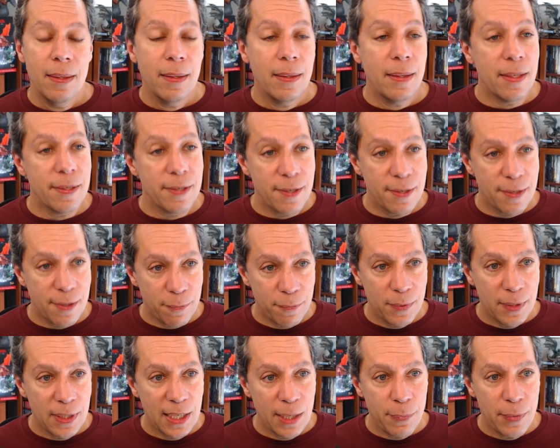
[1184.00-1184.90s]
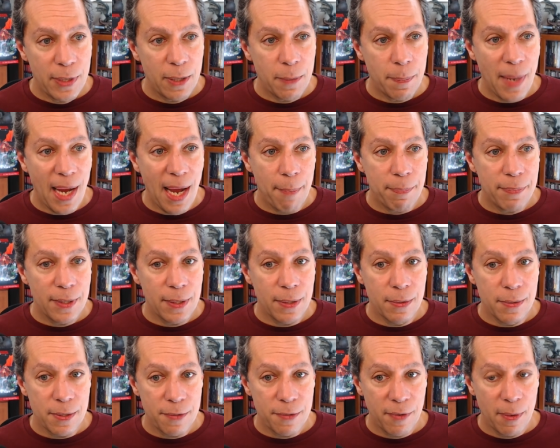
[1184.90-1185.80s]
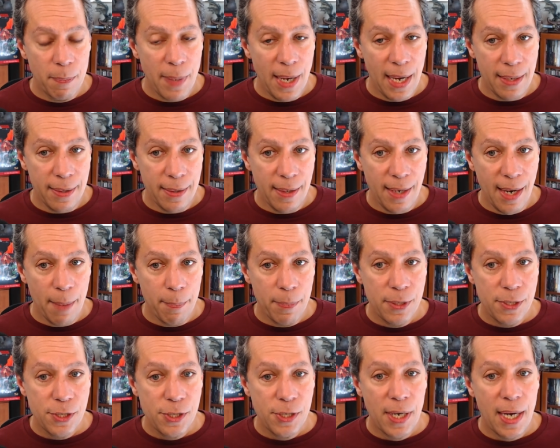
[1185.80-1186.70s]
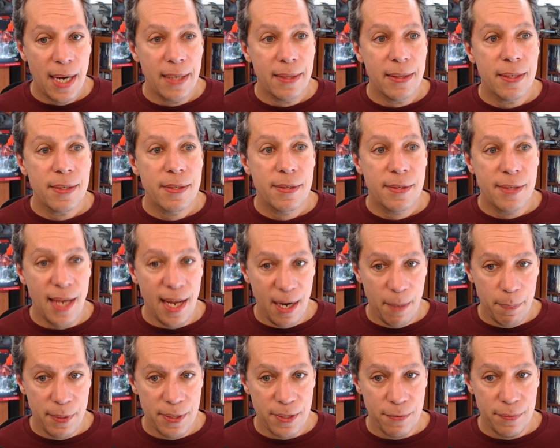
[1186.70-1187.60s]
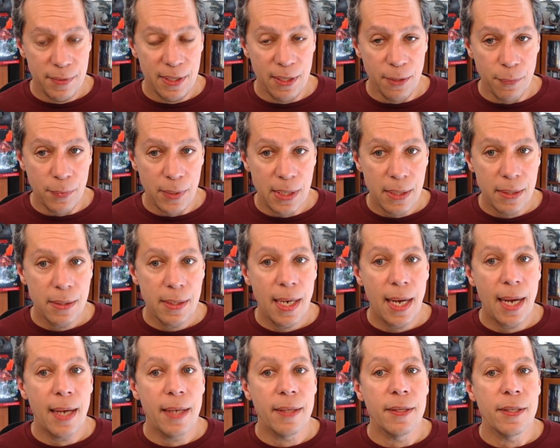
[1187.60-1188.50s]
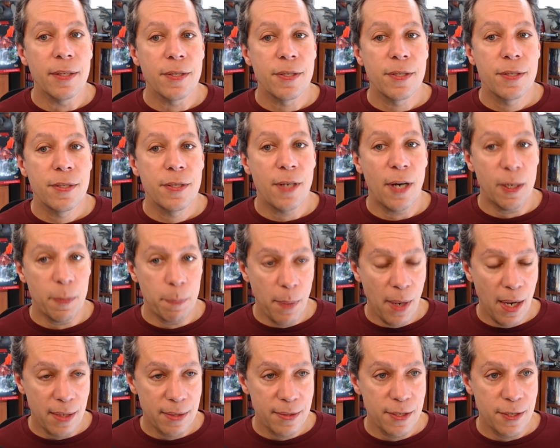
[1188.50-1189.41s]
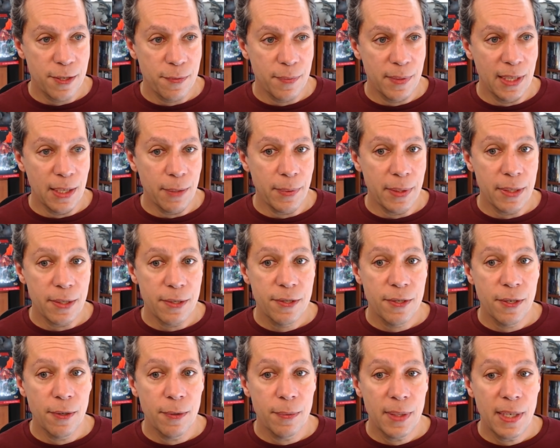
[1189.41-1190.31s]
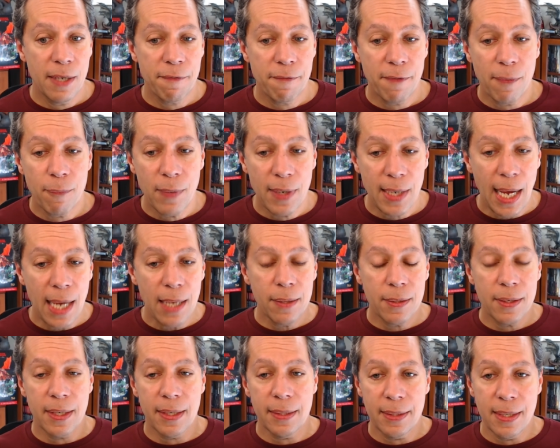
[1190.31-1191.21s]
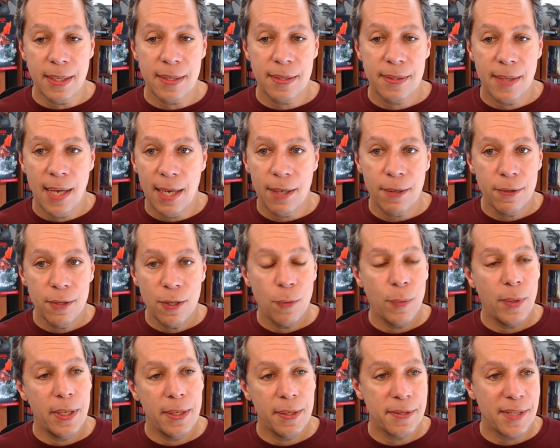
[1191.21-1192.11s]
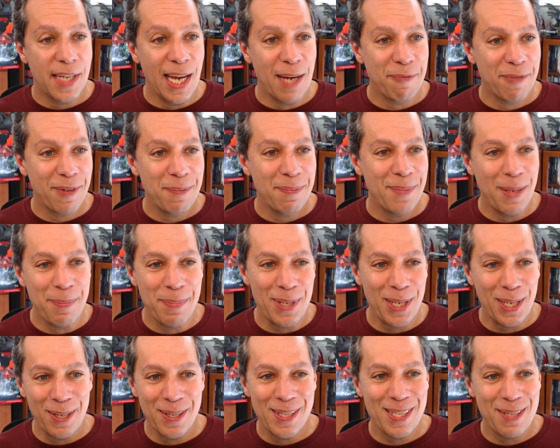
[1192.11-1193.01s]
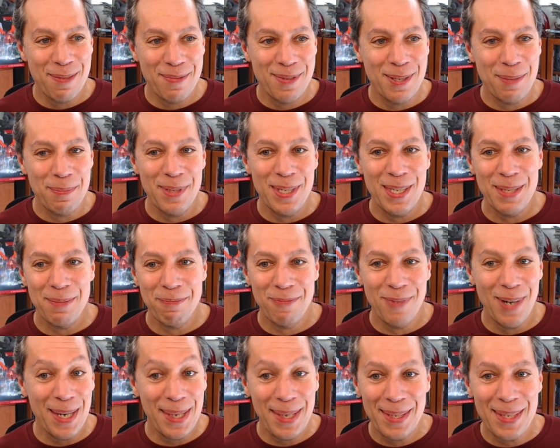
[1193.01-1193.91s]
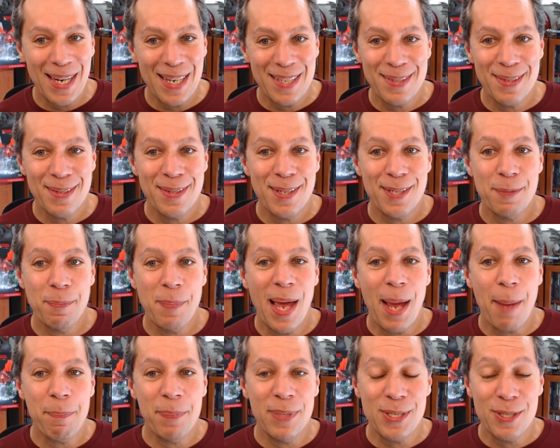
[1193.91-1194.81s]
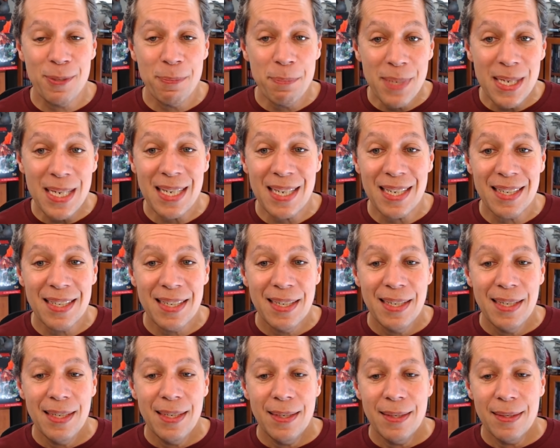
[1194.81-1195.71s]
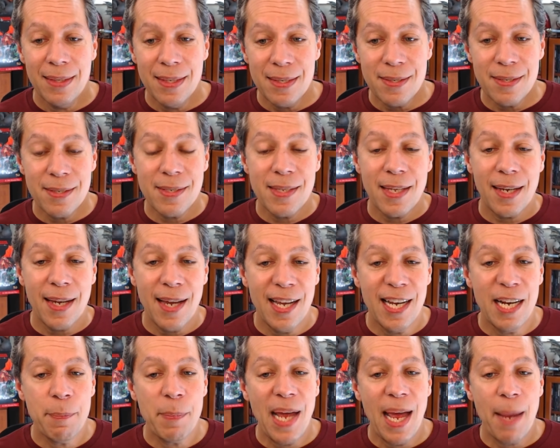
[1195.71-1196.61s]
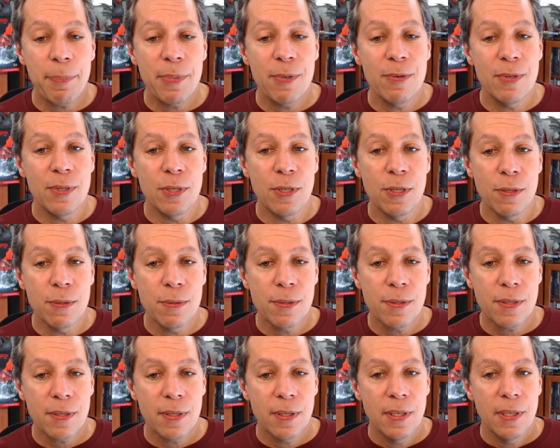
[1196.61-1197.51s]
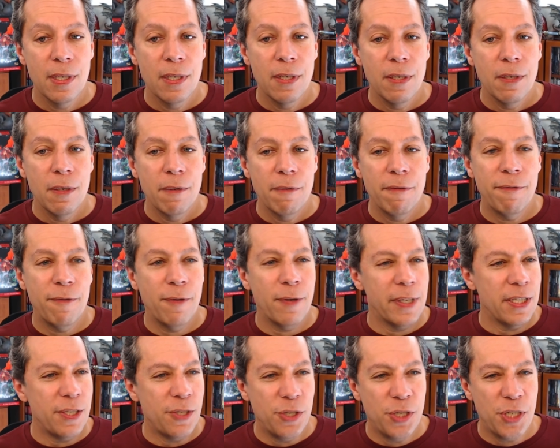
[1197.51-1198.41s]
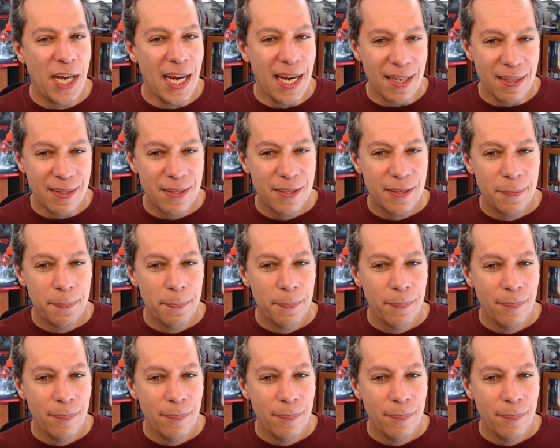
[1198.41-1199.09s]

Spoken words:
this is a really weird map to use for a bandit ambush, and the setup is really weird, and the start box is really weird. So when I look at this, I don't know where this came from. I'd be curious if somebody recognizes this map, but to me, this is the kind of map you would use for a chase.